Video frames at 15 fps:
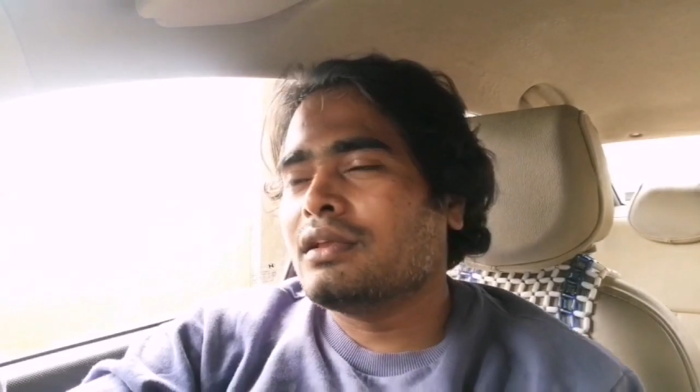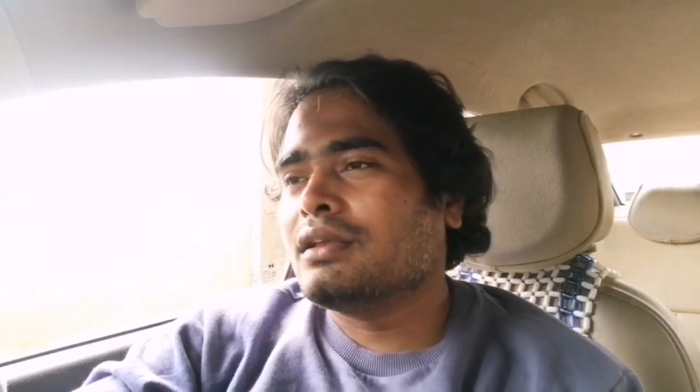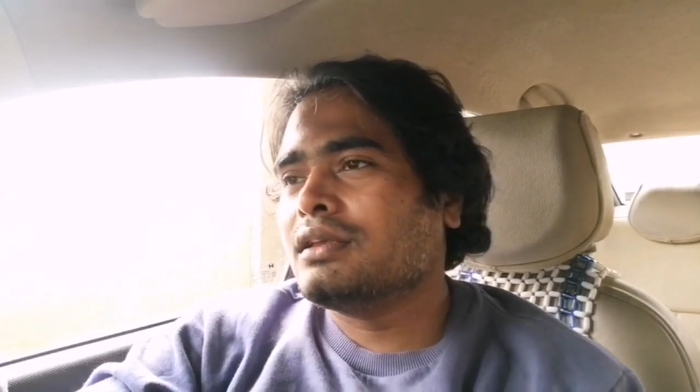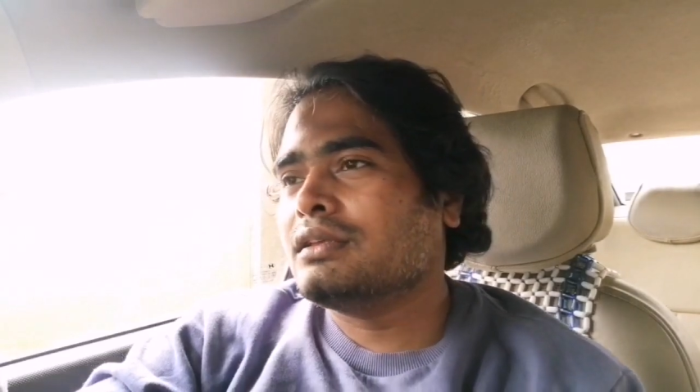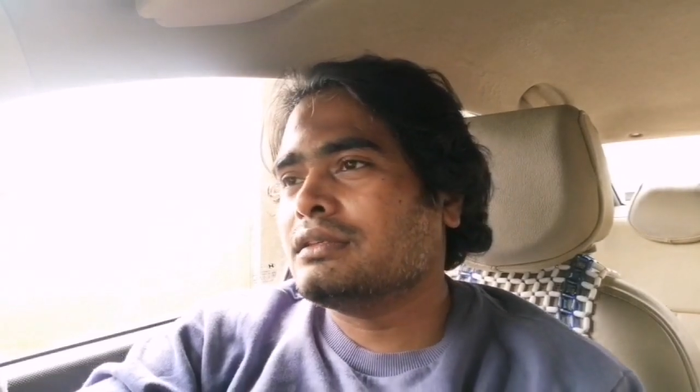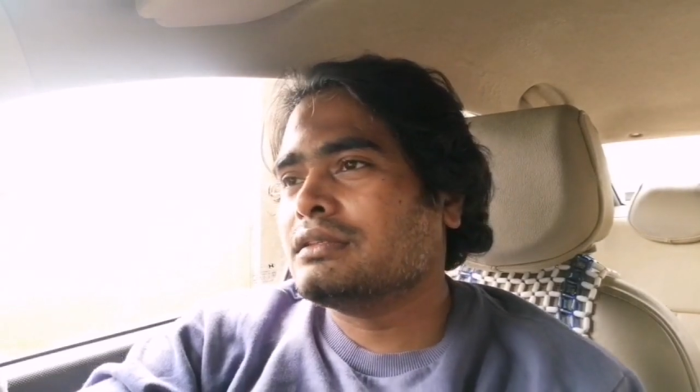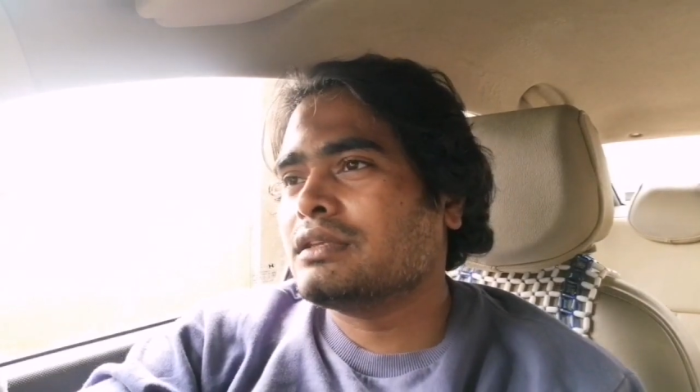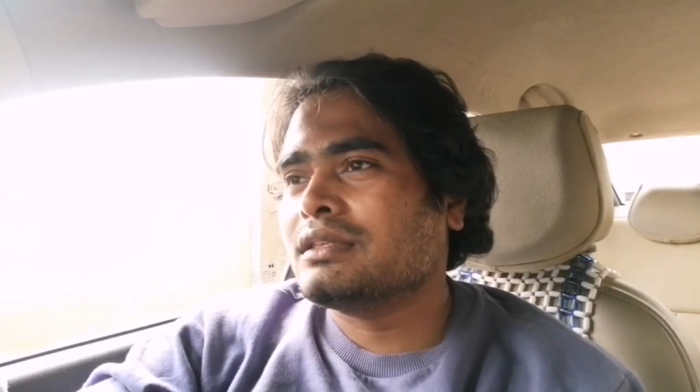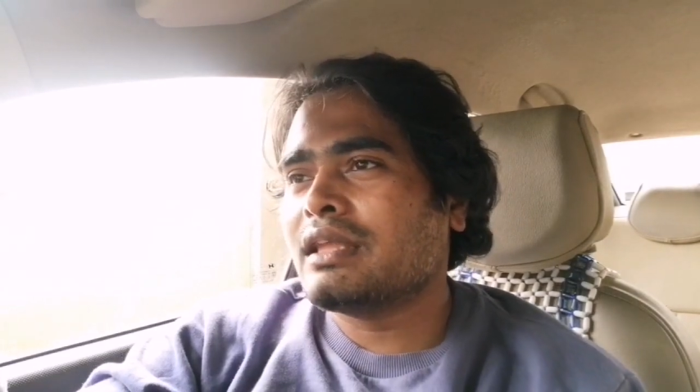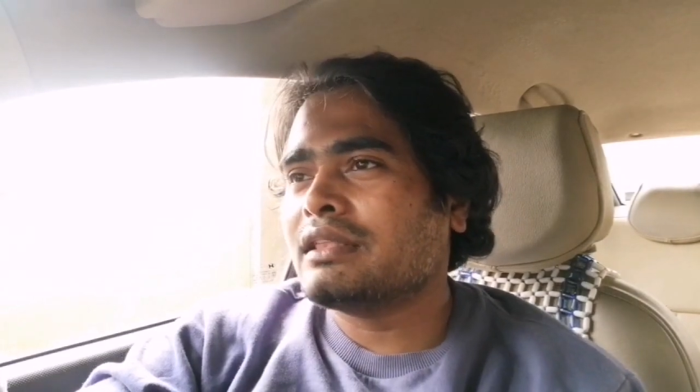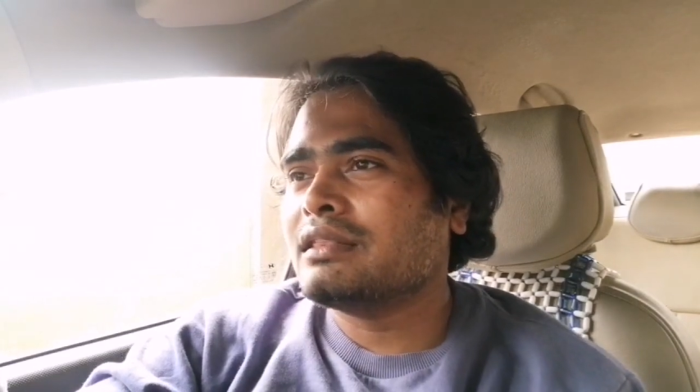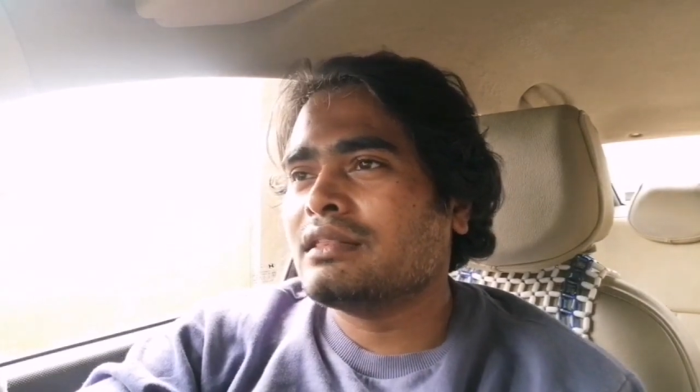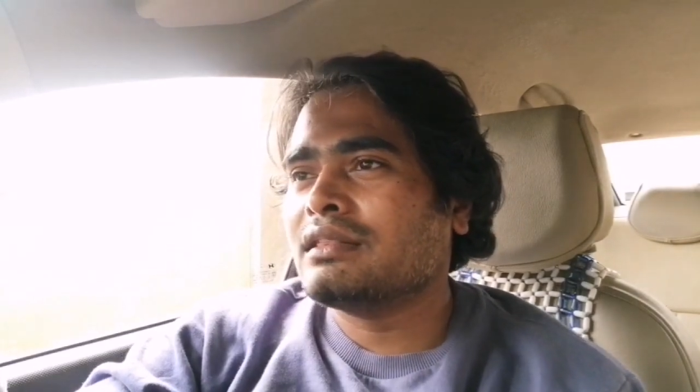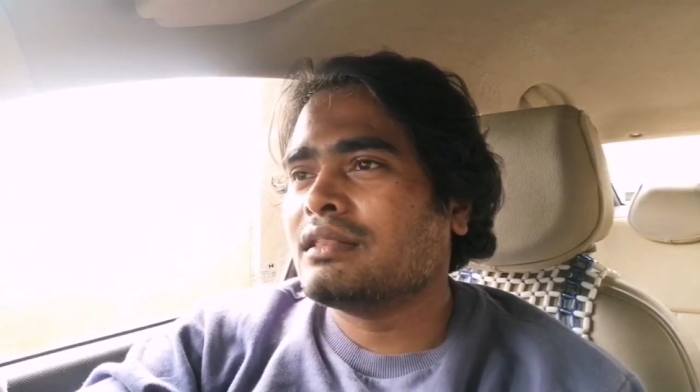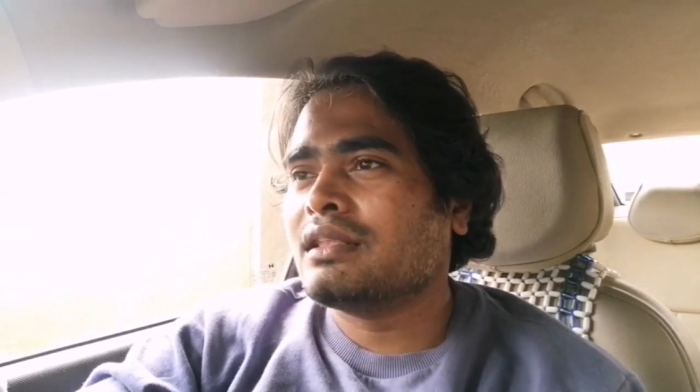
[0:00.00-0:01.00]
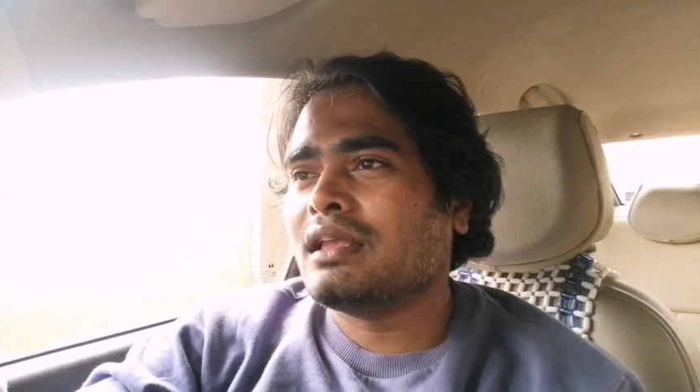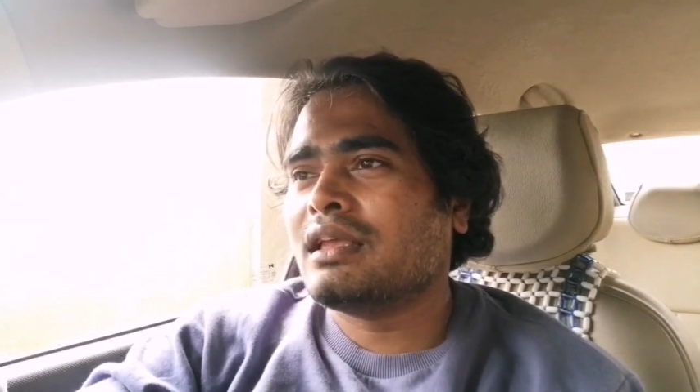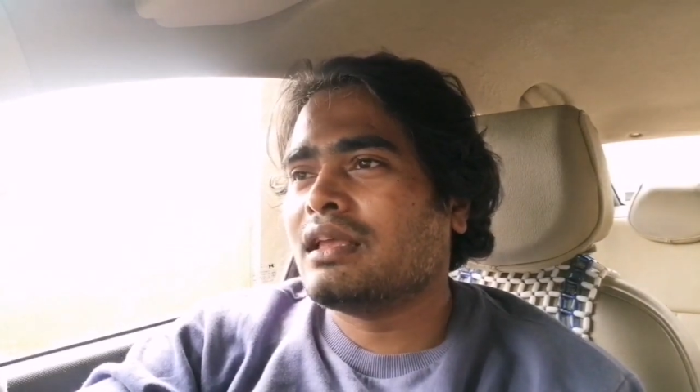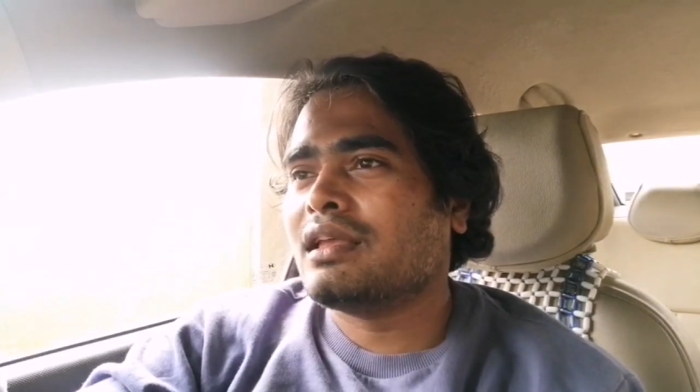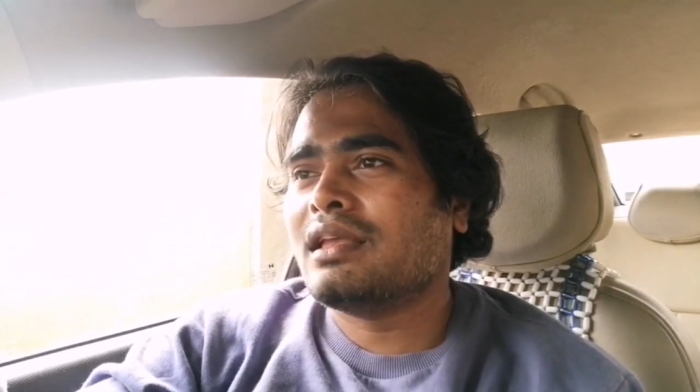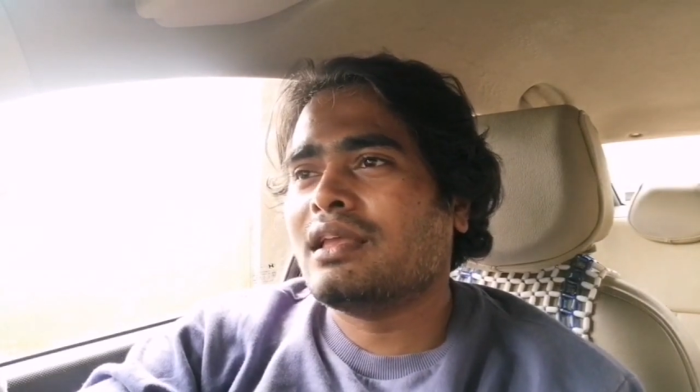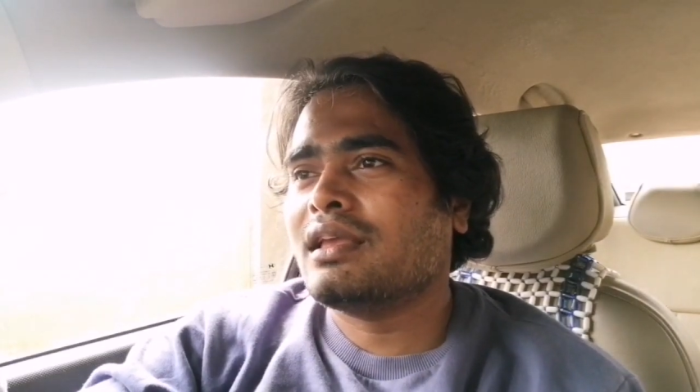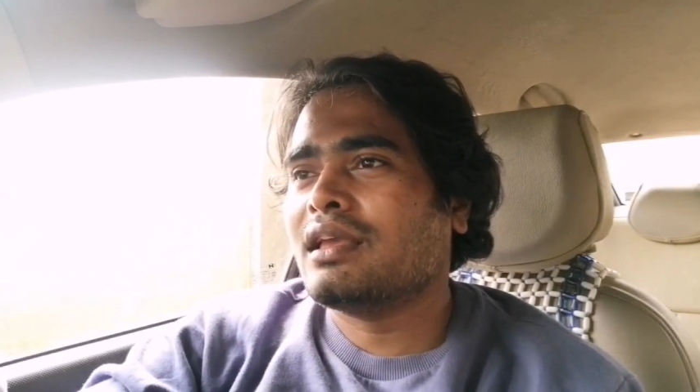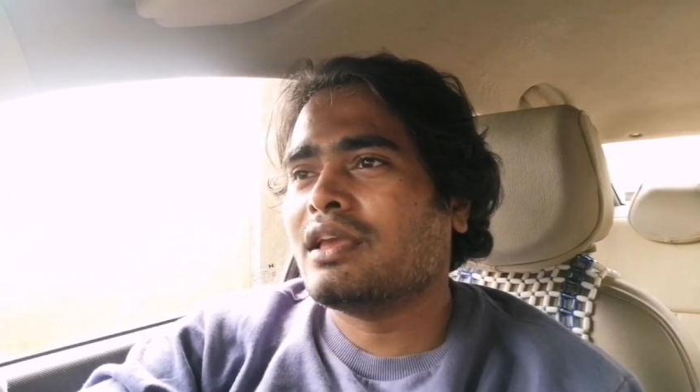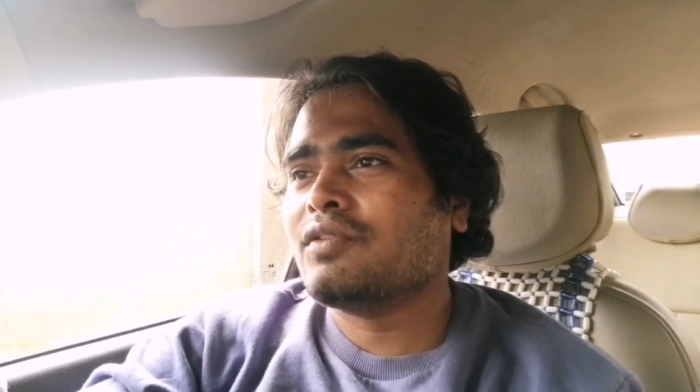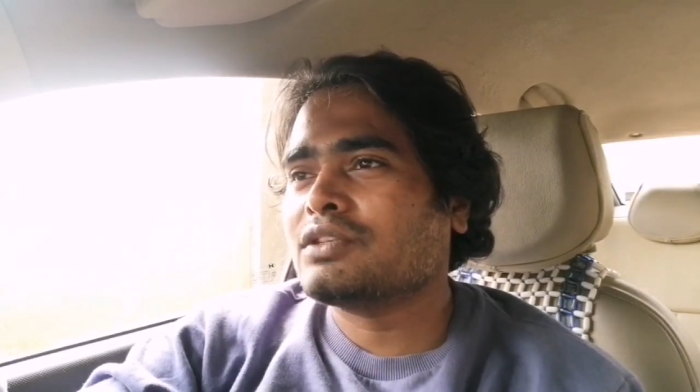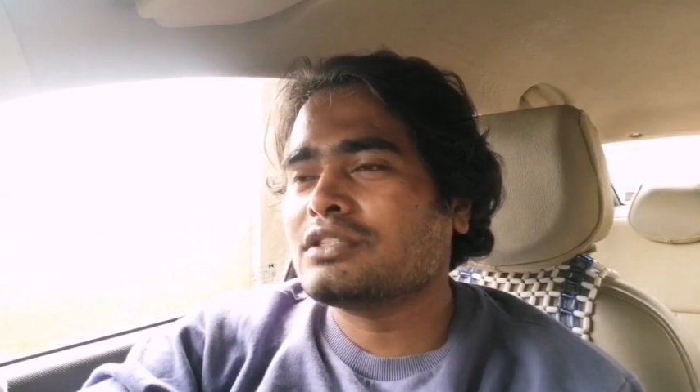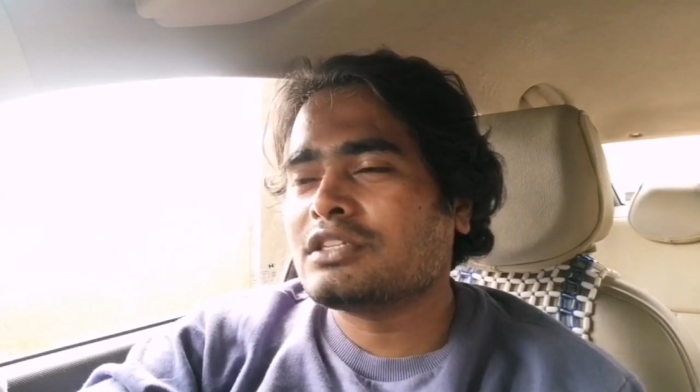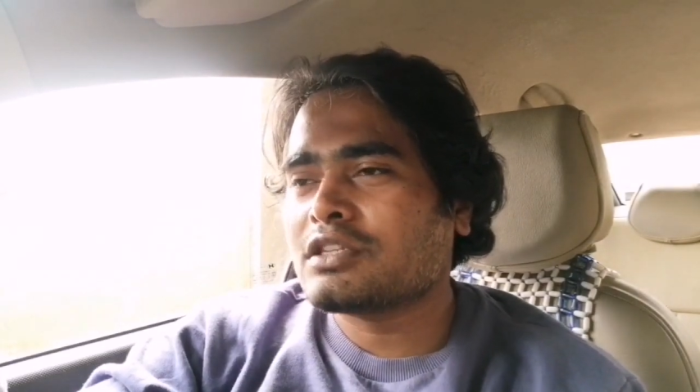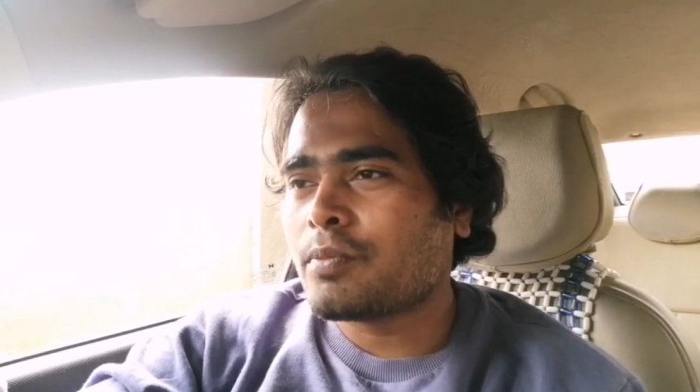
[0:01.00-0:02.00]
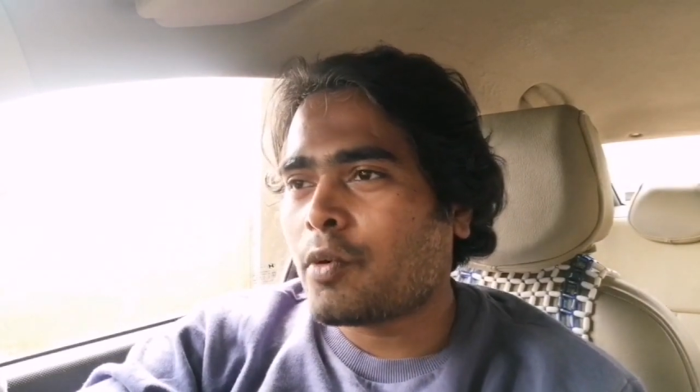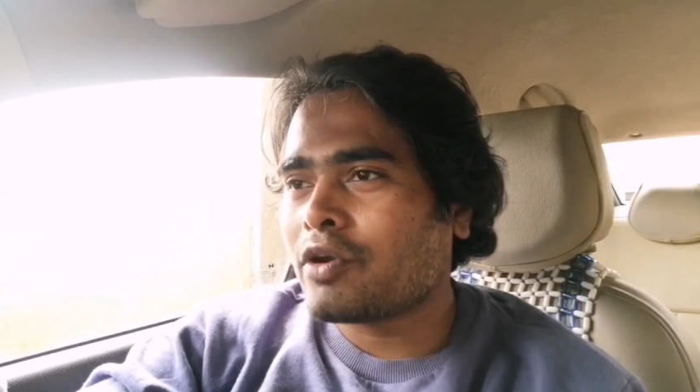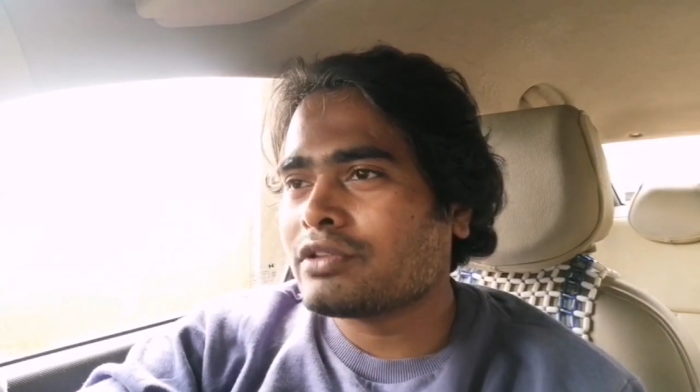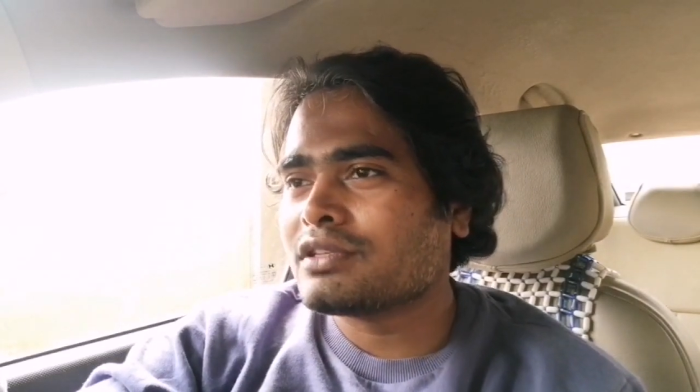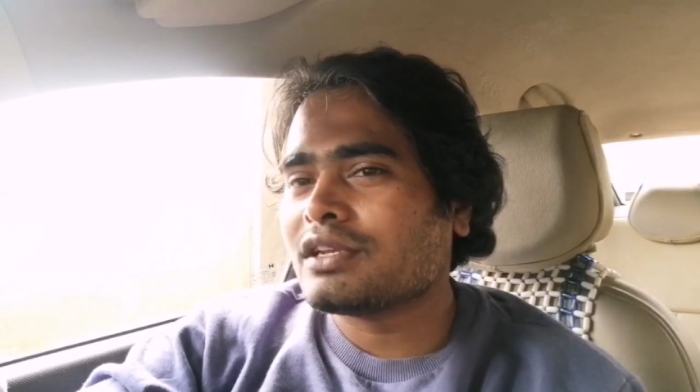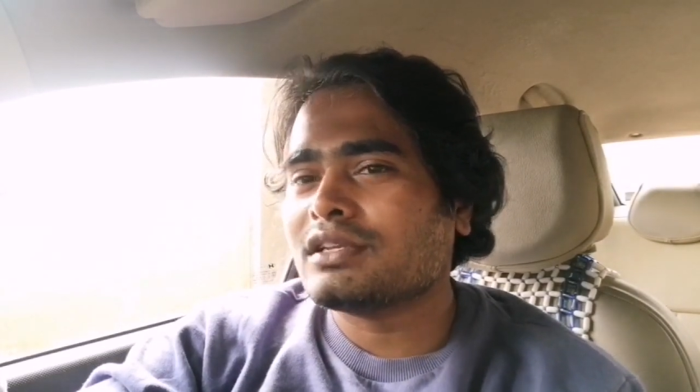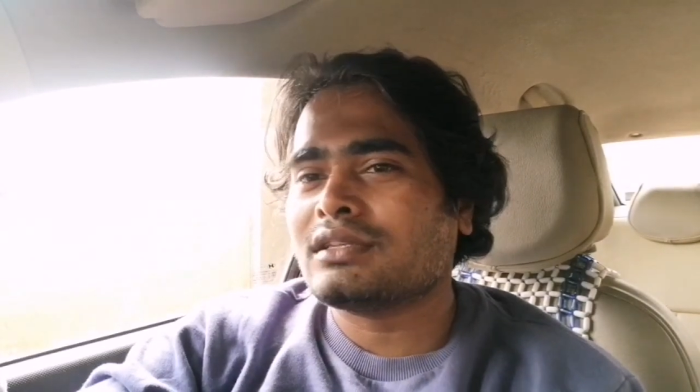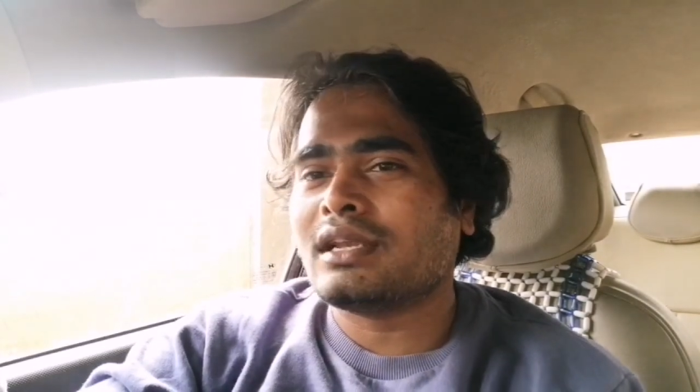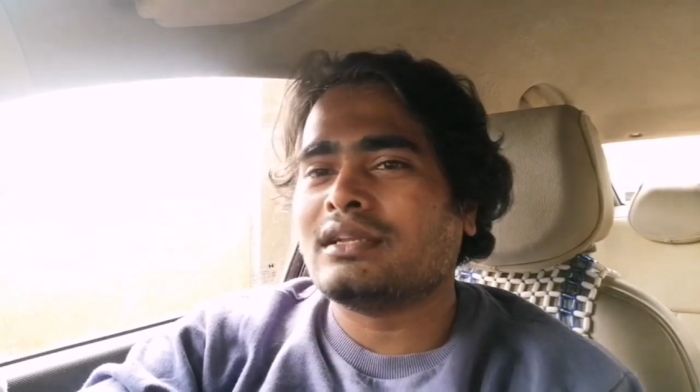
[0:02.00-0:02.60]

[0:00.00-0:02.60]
So then I was disappointed,